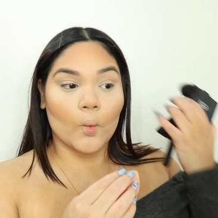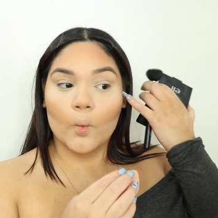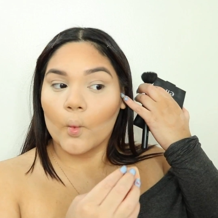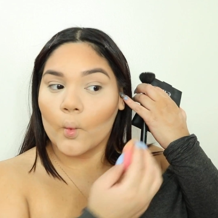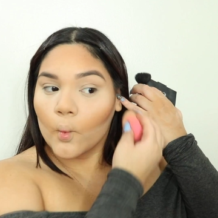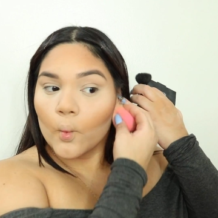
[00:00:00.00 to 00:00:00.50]

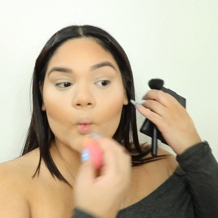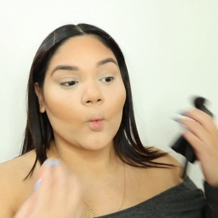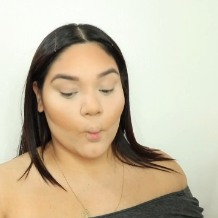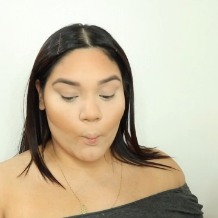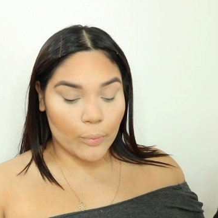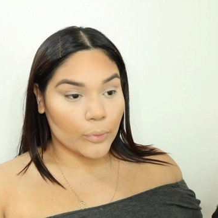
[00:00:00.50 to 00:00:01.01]
And for
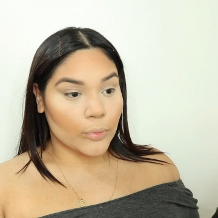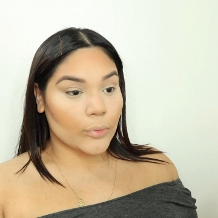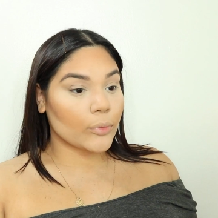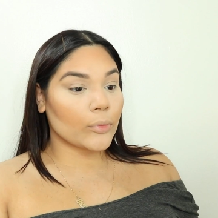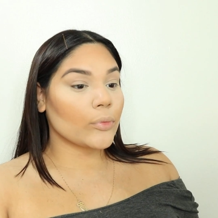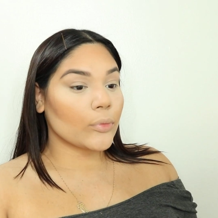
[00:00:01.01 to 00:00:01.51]
this
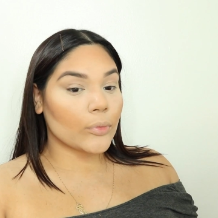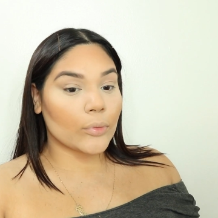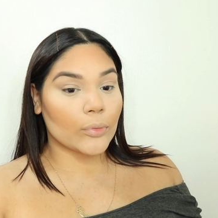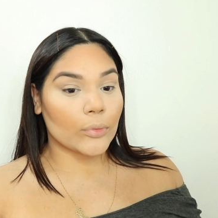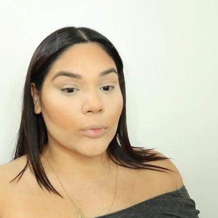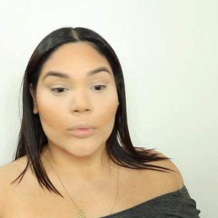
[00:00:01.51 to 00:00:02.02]
part, I'm still
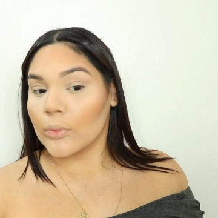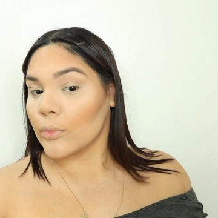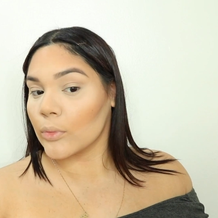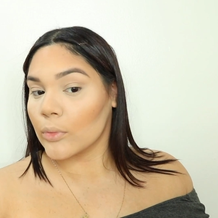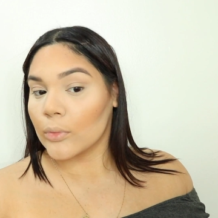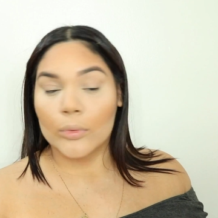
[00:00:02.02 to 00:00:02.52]
using the
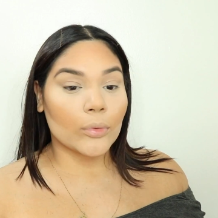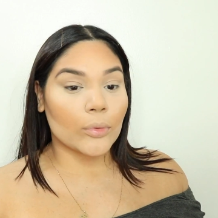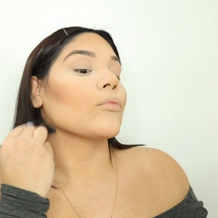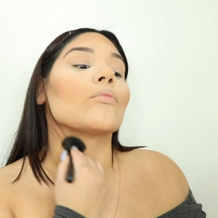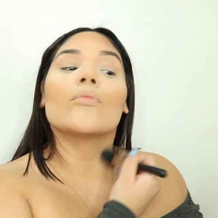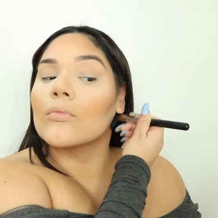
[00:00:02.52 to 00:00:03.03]
same
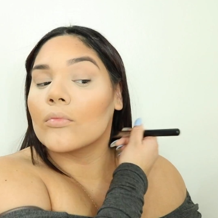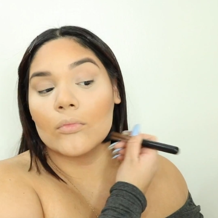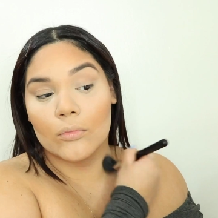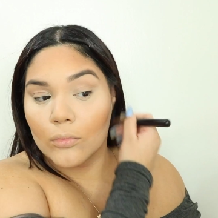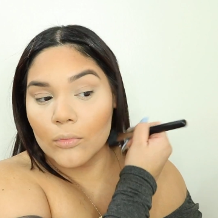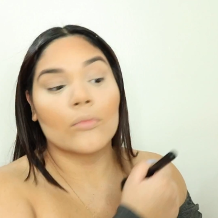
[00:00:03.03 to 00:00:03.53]
setting powder,
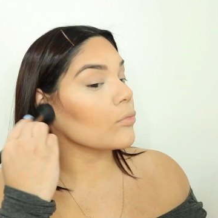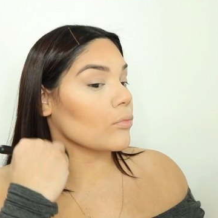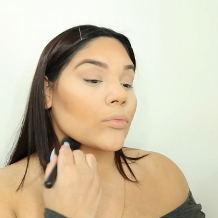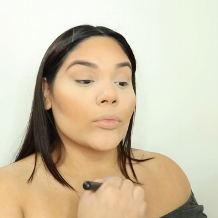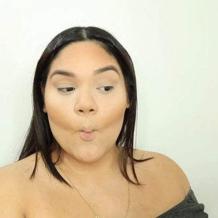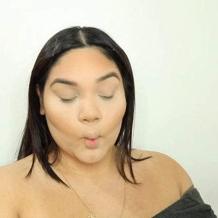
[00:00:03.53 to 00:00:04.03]
the
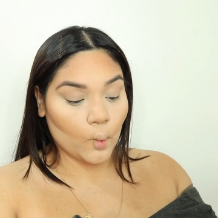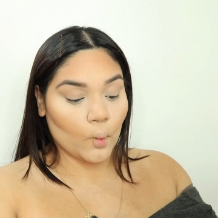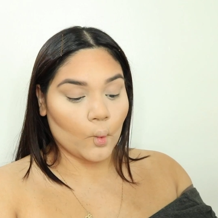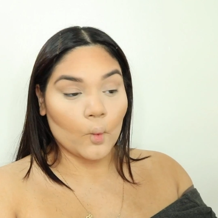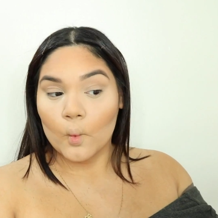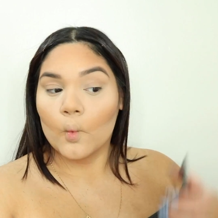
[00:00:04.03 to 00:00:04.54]
Mercier,
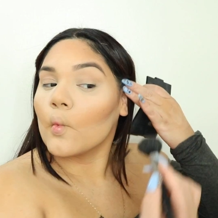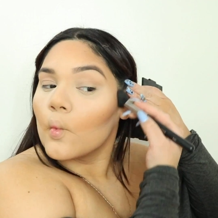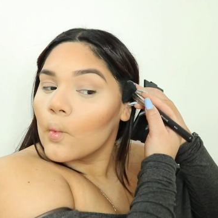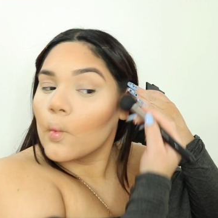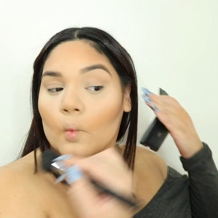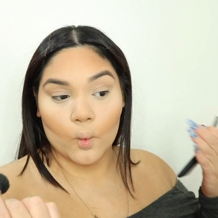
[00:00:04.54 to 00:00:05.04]
in a beauty
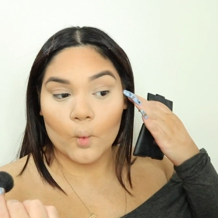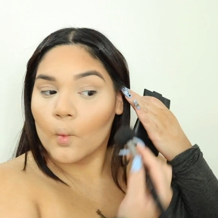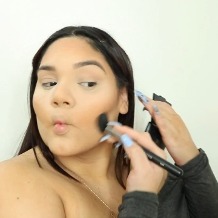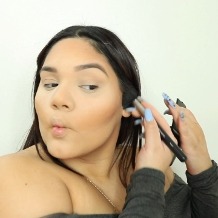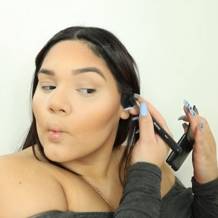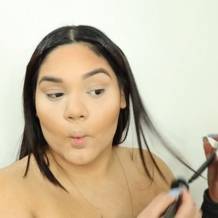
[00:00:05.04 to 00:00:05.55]
blender.
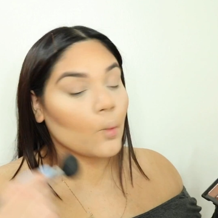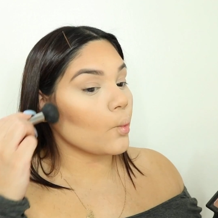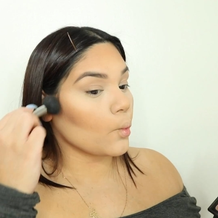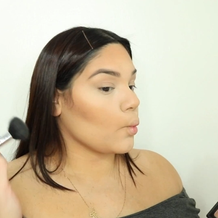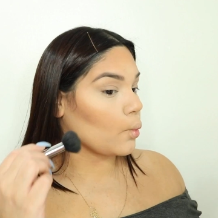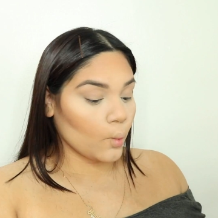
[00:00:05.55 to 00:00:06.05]

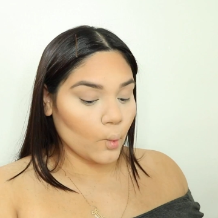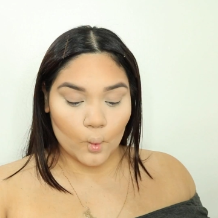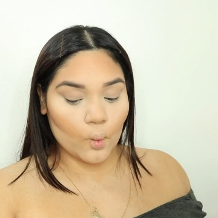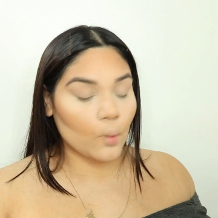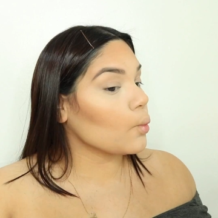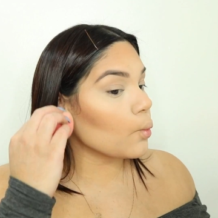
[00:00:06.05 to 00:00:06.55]
Here, I'm
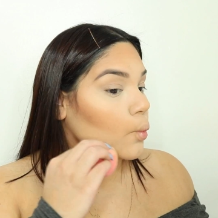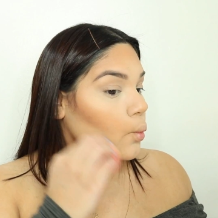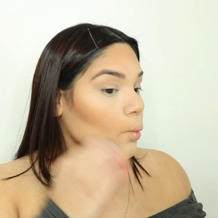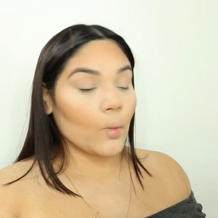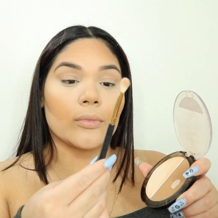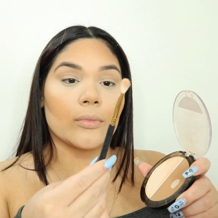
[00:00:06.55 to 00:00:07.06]
just
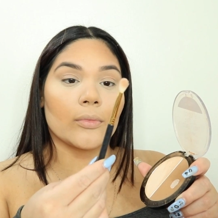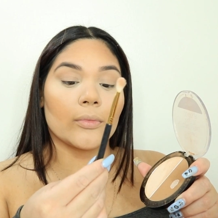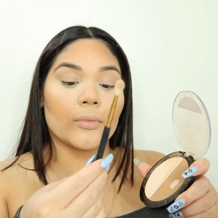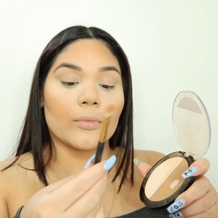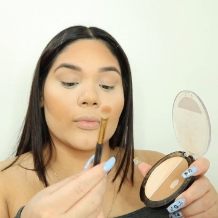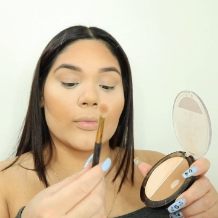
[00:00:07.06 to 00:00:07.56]
bringing
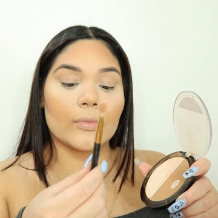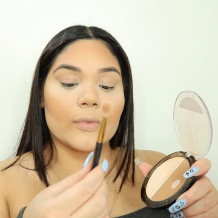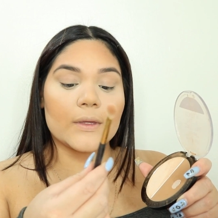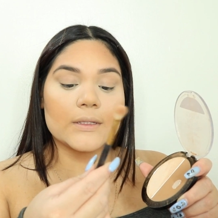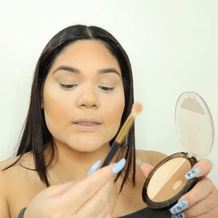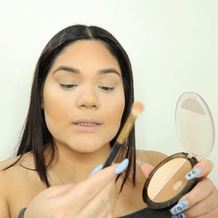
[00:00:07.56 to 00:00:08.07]
down
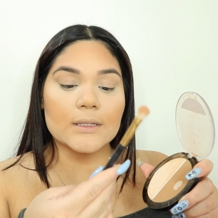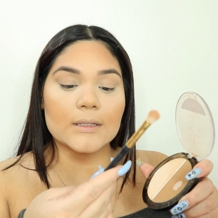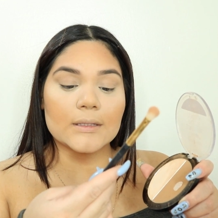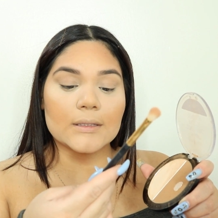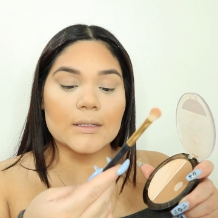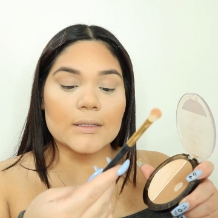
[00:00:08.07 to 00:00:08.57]
my
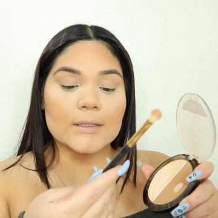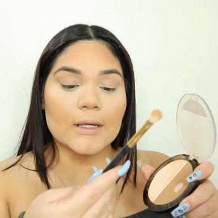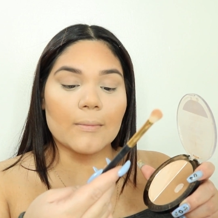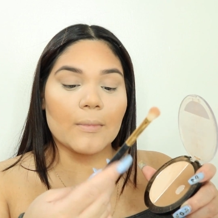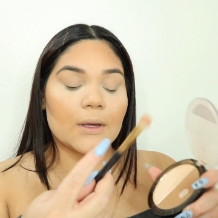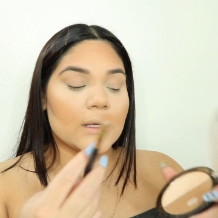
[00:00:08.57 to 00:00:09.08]
contour,
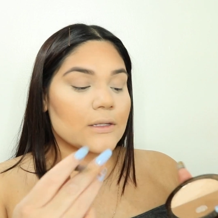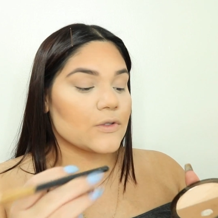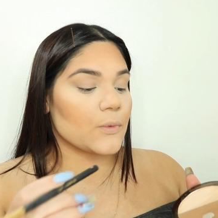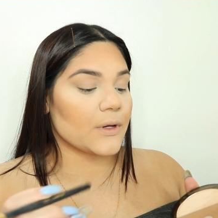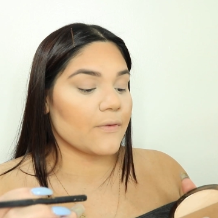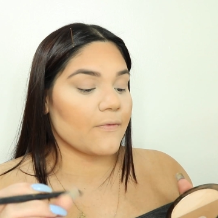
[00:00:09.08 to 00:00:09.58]
making sure
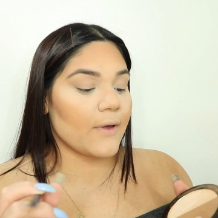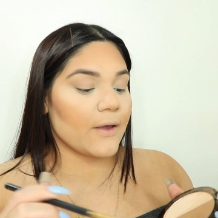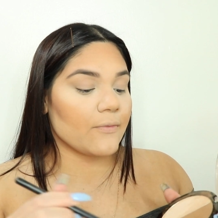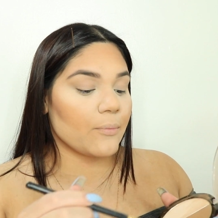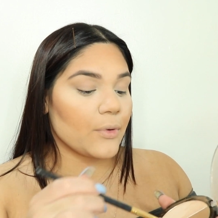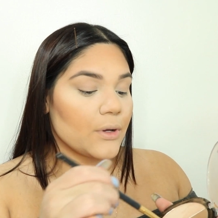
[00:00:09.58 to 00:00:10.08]
my
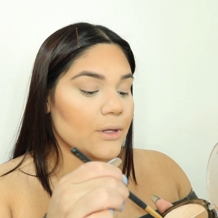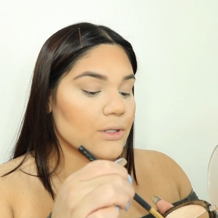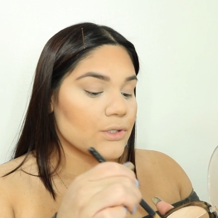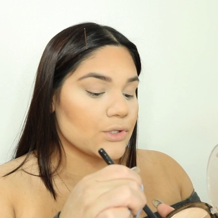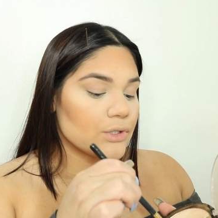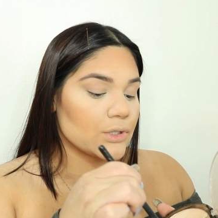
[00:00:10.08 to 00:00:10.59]
jawline is
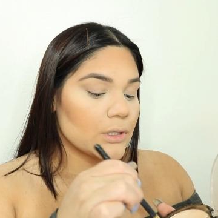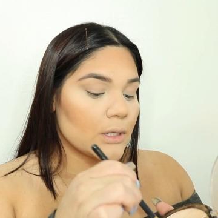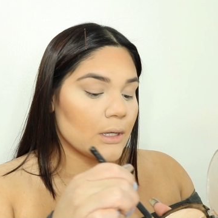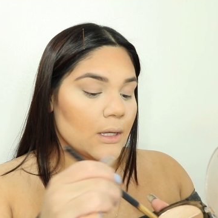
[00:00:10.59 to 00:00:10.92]
chiseled.